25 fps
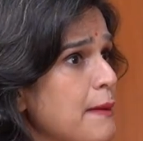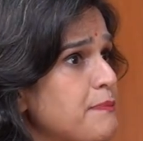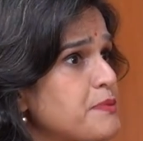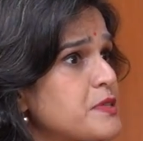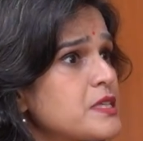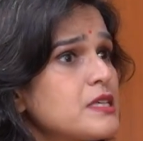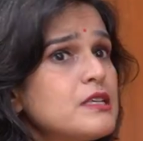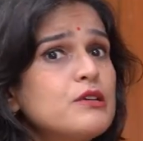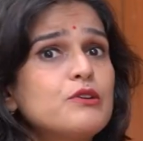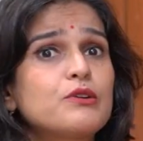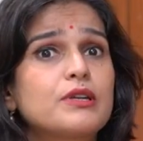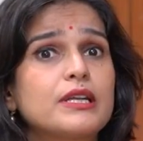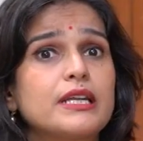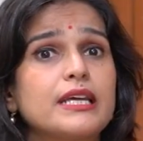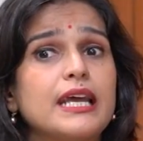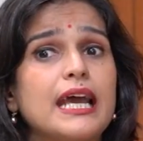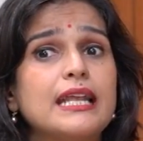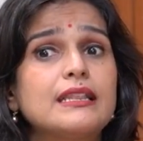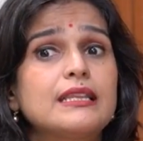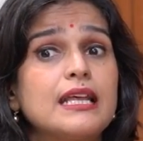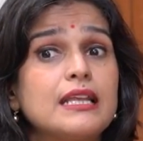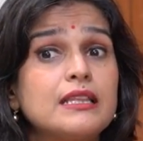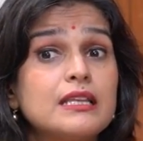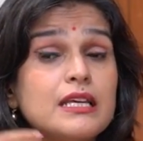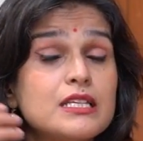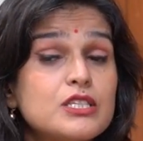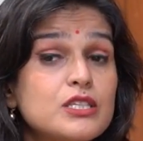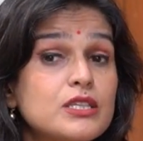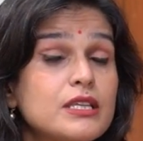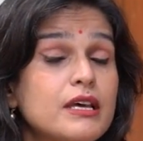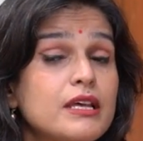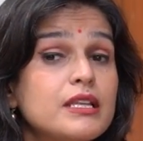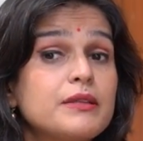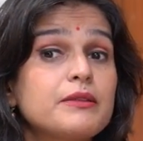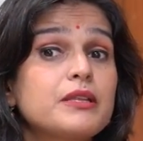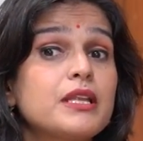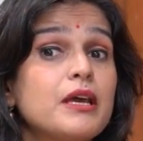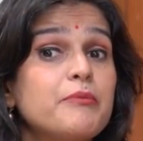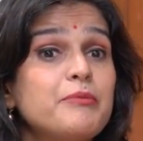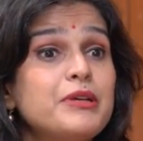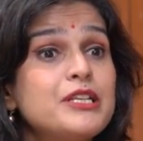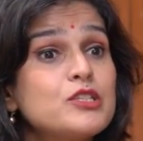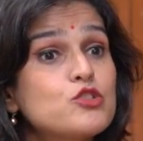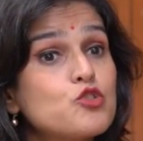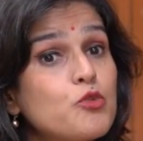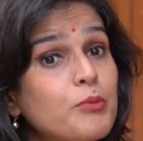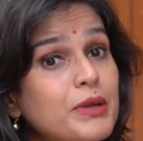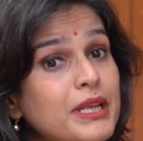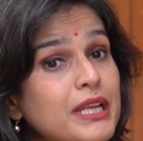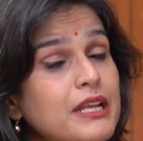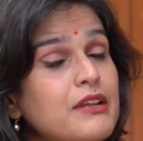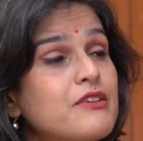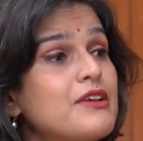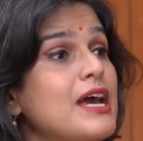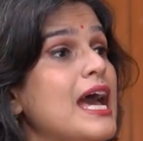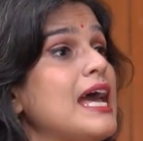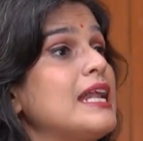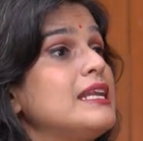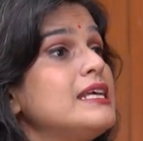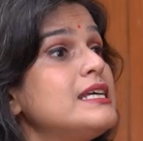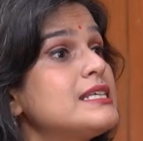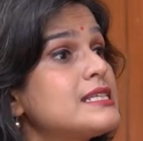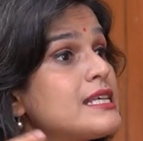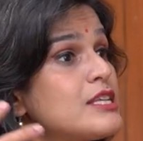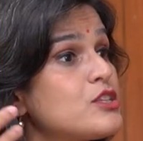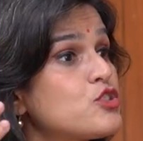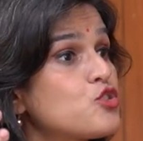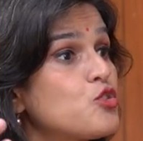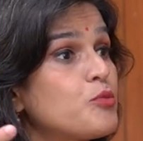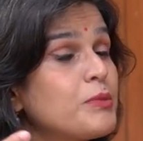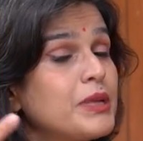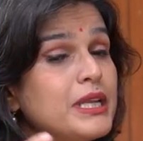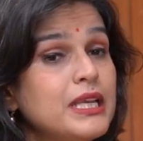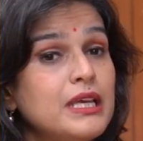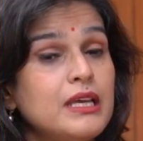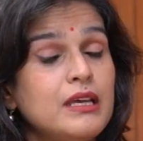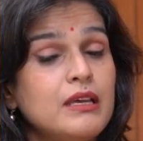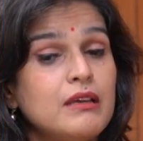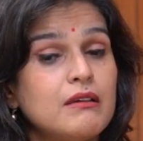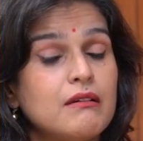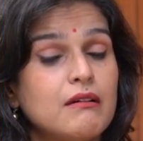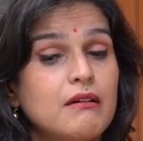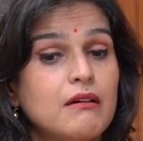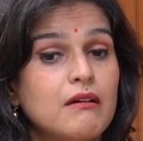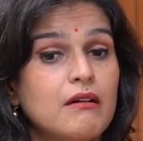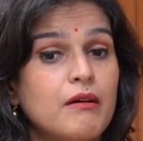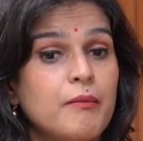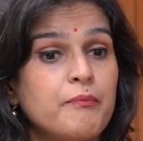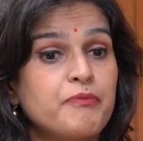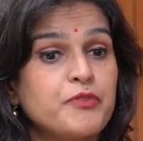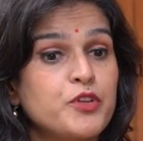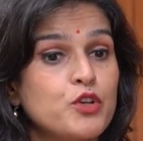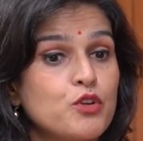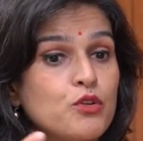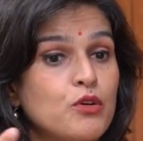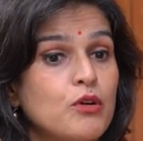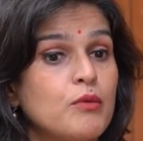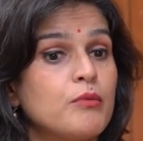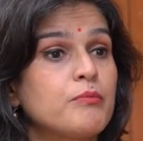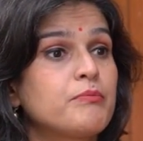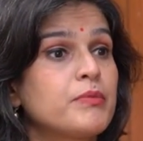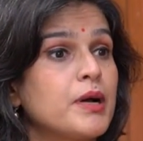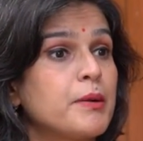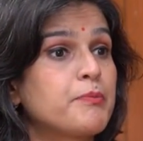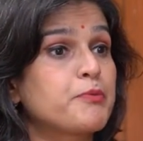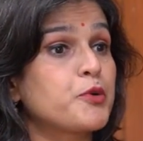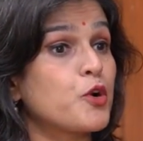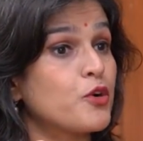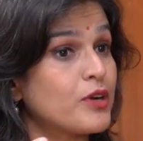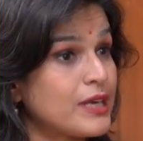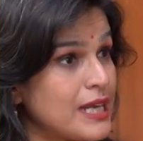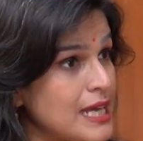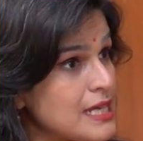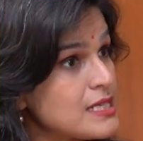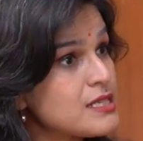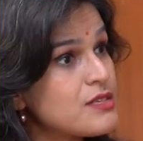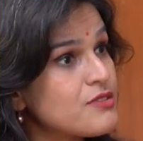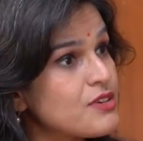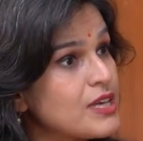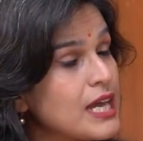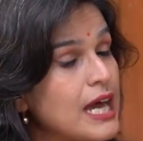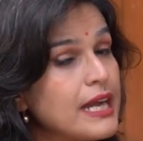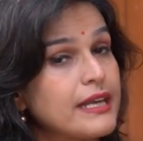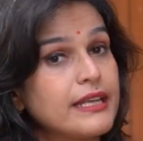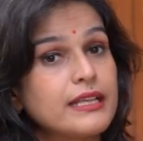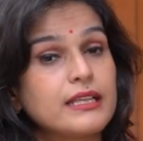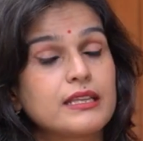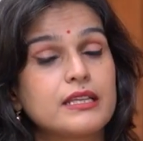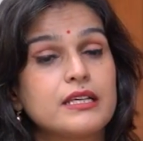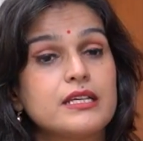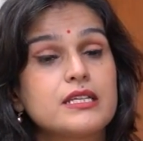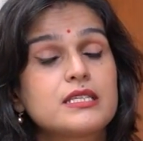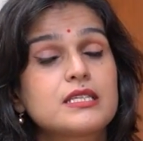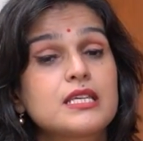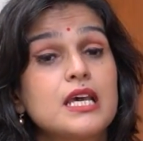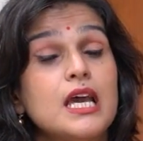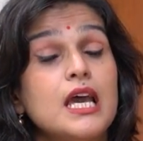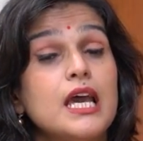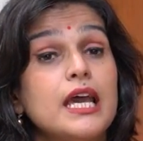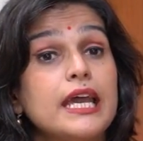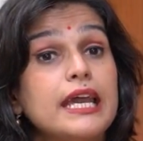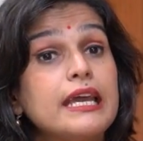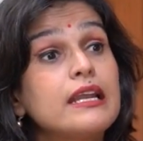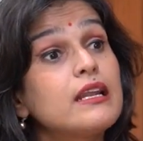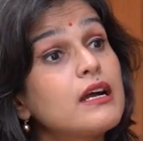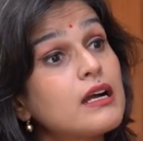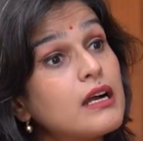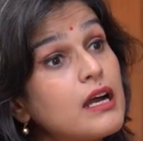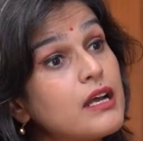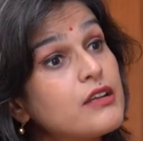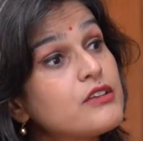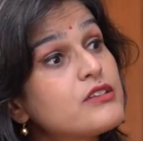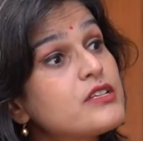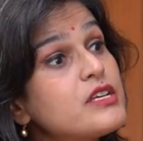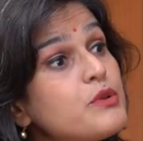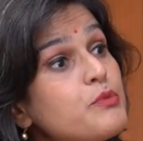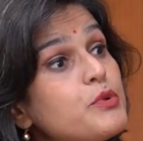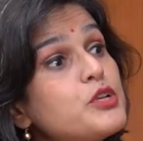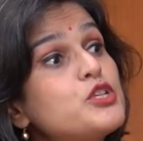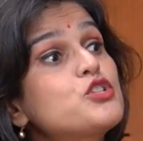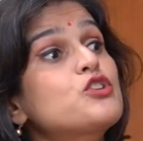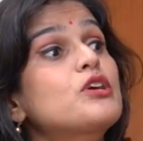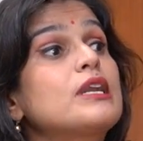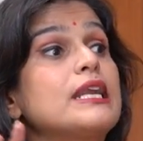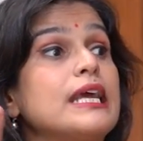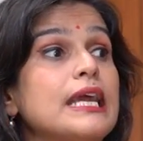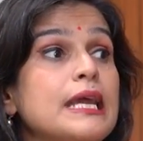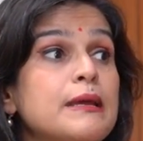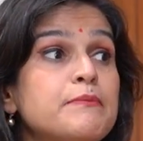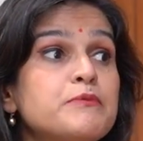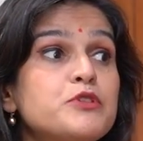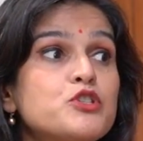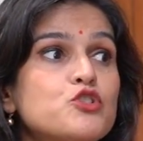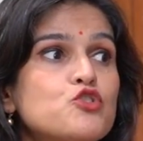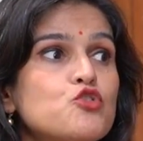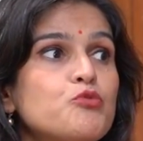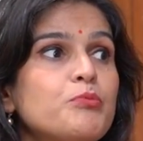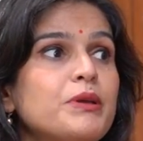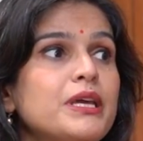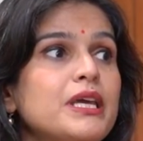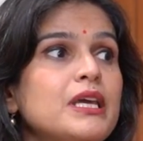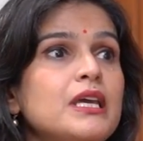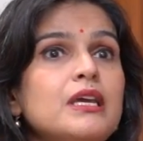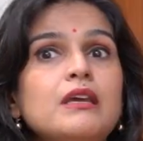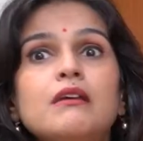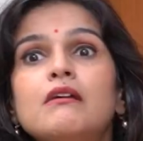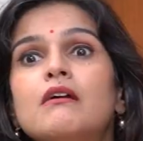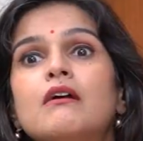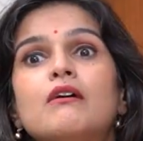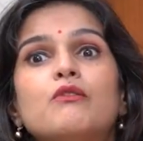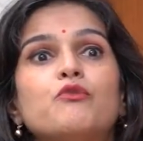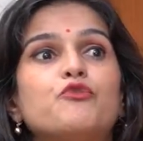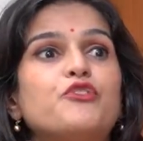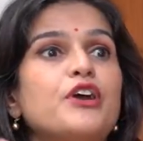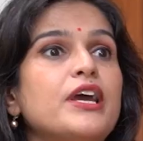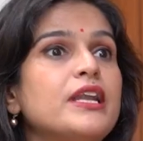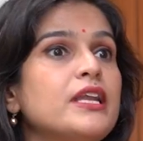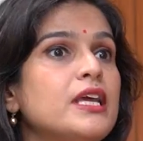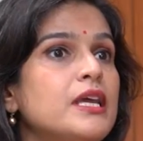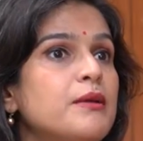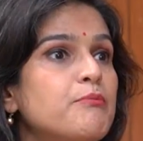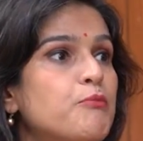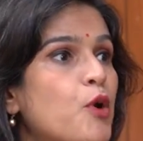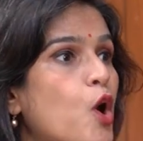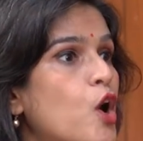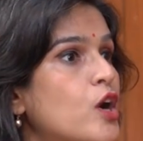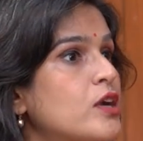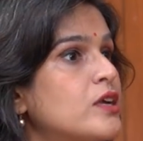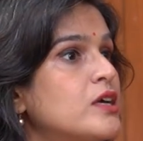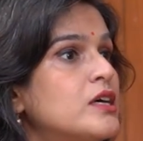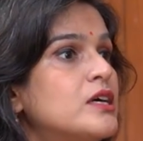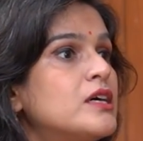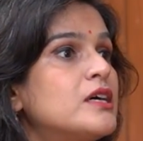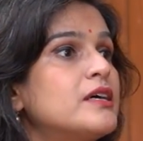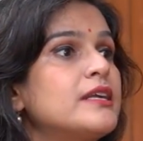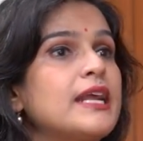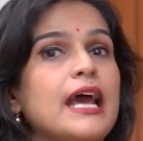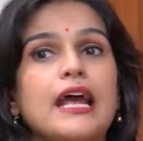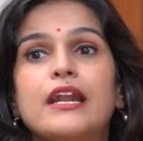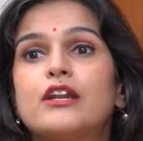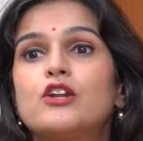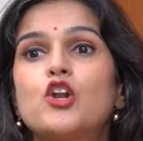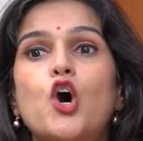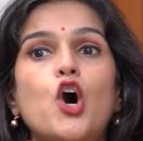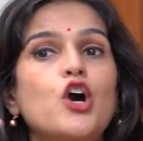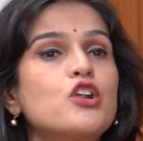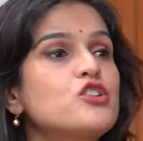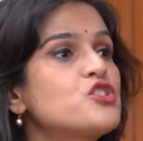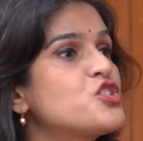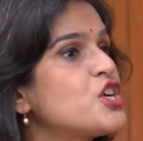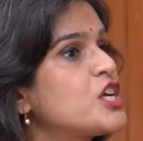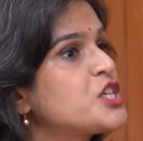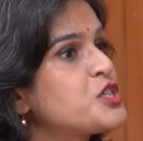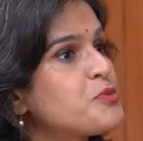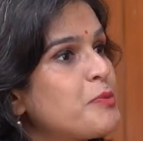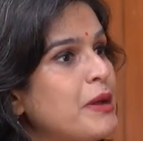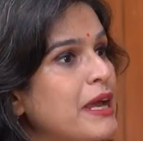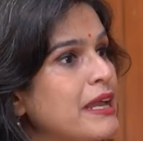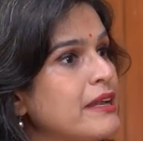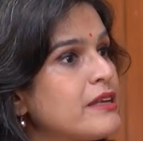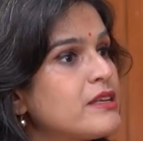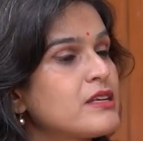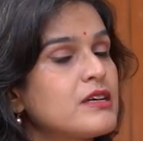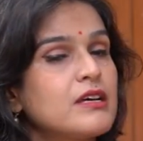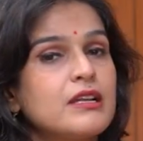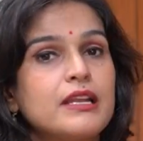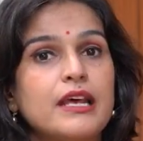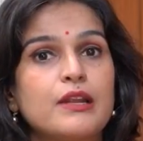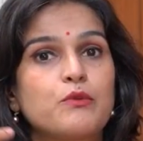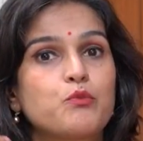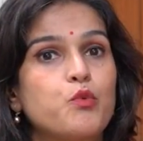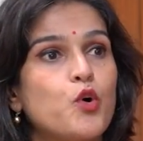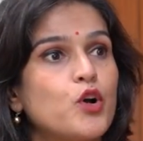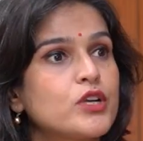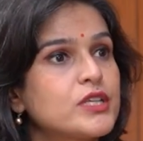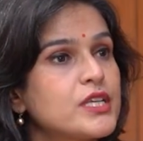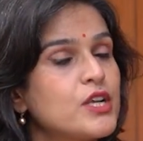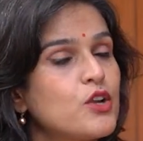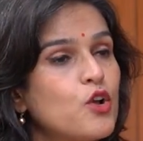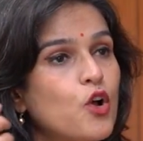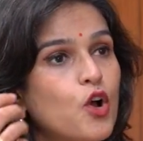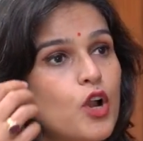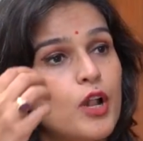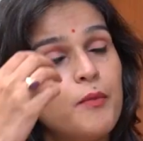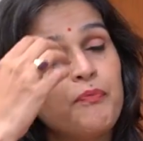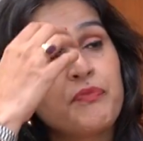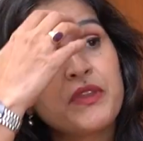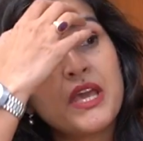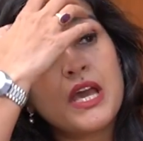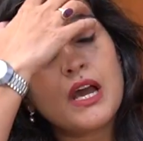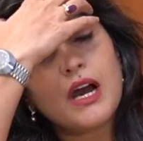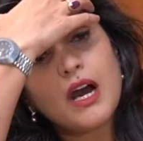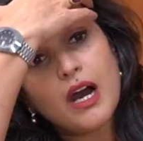Absolutely, and there have been so many rallies and so many protests regarding this in a country which claims to be very modern and non-judgmental and what and all.